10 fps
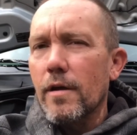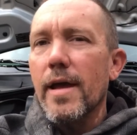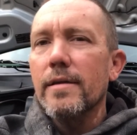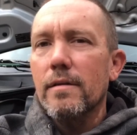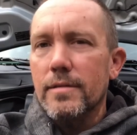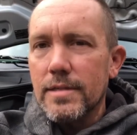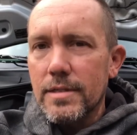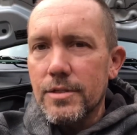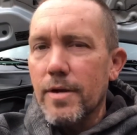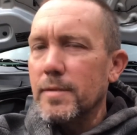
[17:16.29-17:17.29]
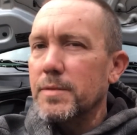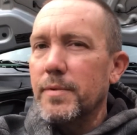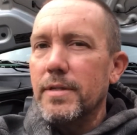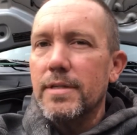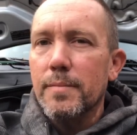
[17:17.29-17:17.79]
And on his Instagram. He's
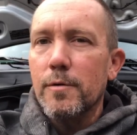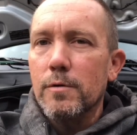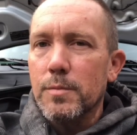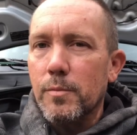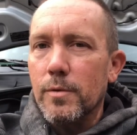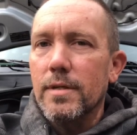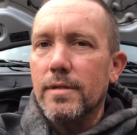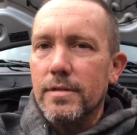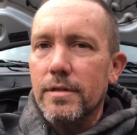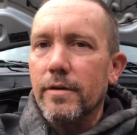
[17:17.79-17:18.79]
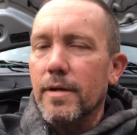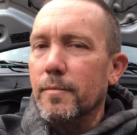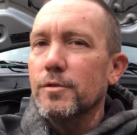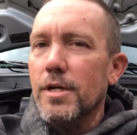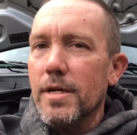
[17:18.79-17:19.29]
Speed Tech Motorsports on Instagram.
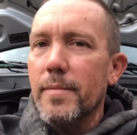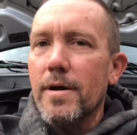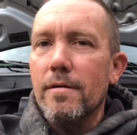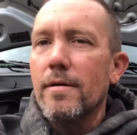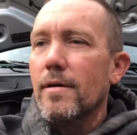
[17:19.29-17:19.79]
Go check him out.